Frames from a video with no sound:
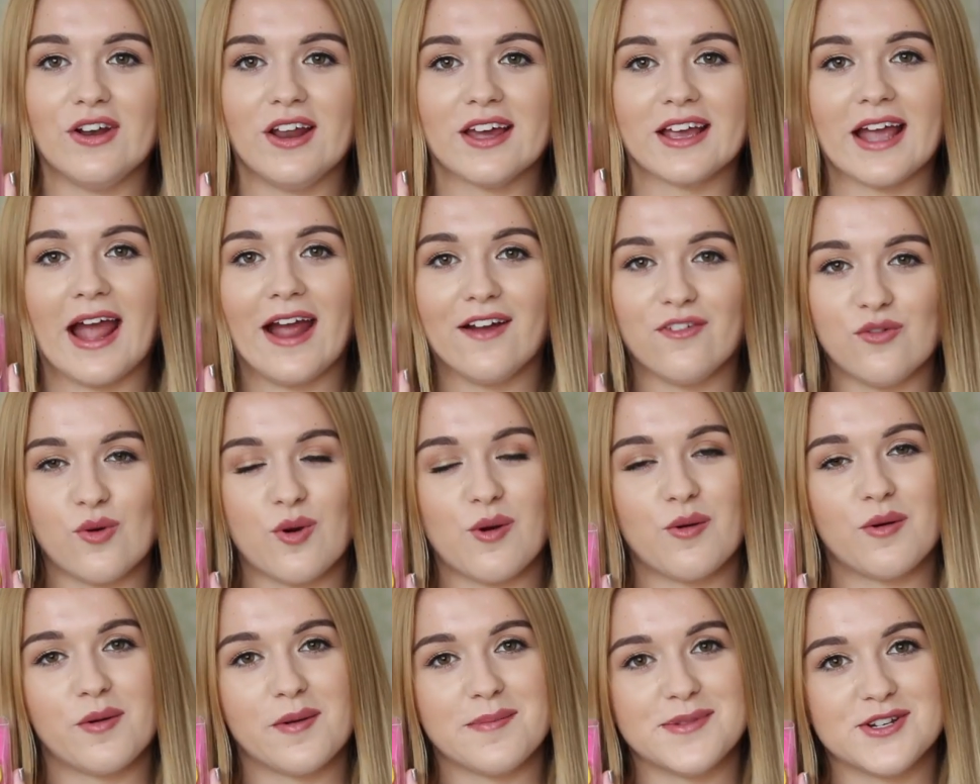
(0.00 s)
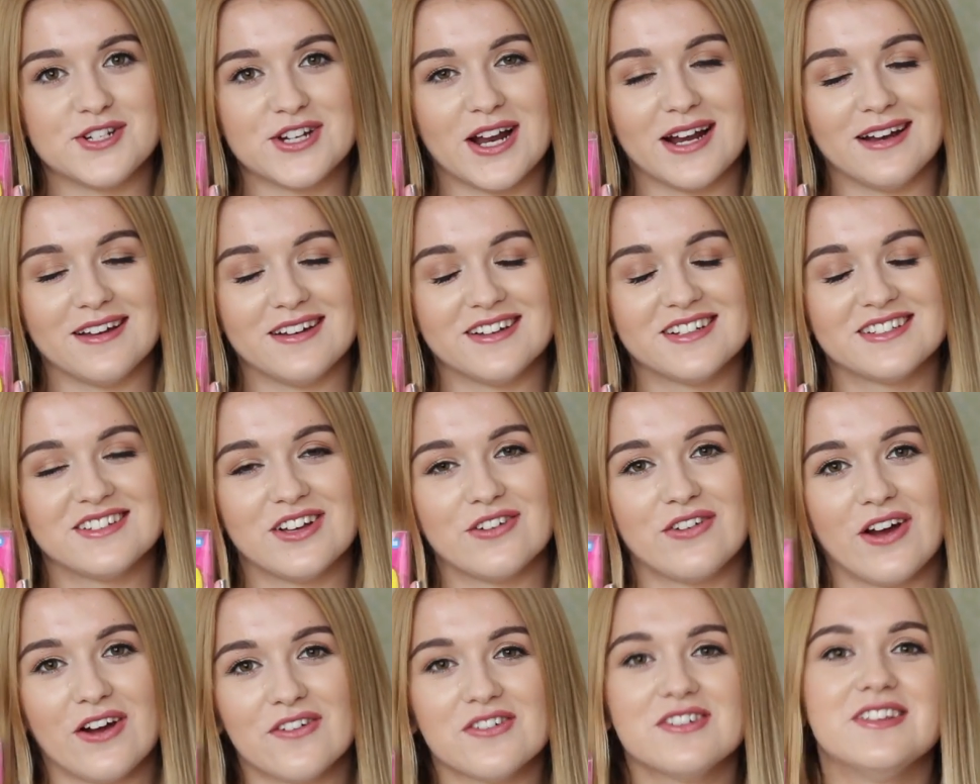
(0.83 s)
But like, everyone would be jealous
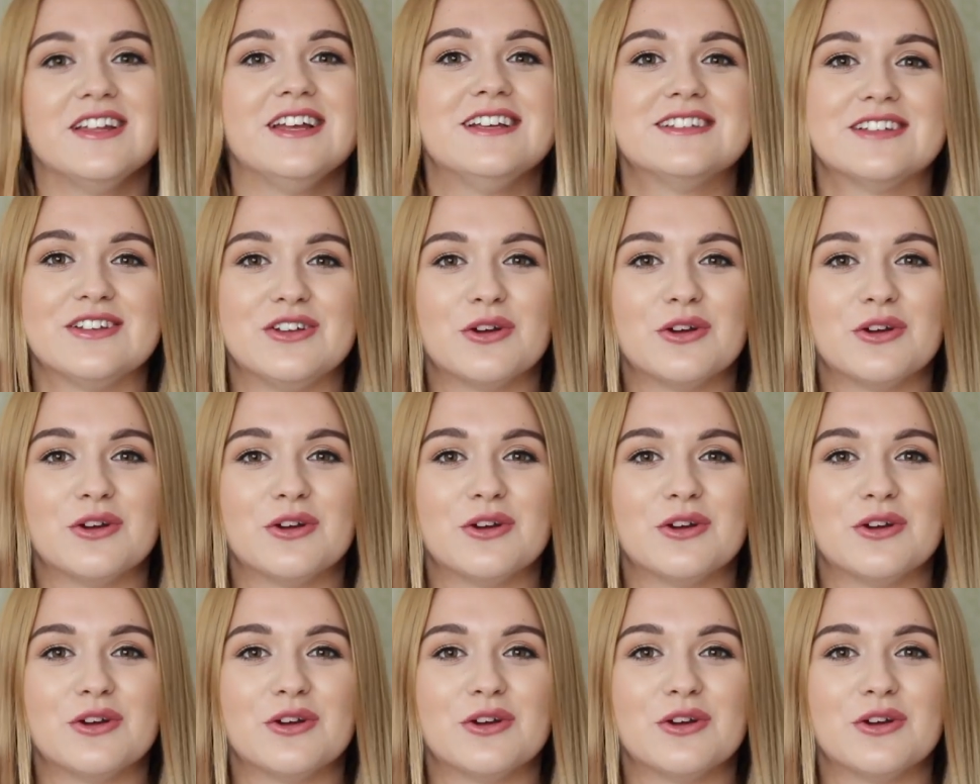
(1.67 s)
of having these